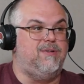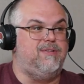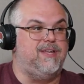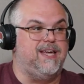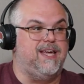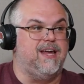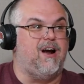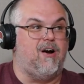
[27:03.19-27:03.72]
to
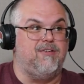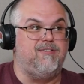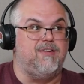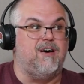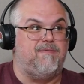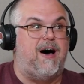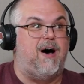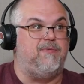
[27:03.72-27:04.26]
get our
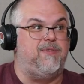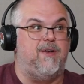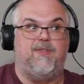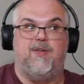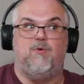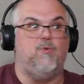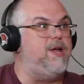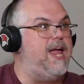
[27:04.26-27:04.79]
stuff out there
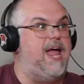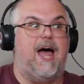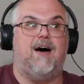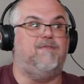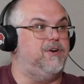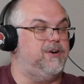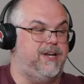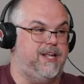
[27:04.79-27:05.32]
than we
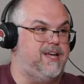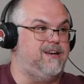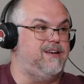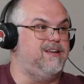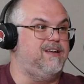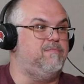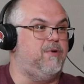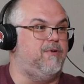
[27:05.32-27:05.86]
ever did
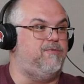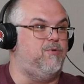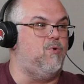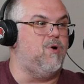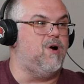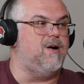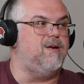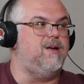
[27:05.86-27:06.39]

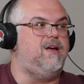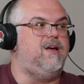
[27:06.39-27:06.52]
before.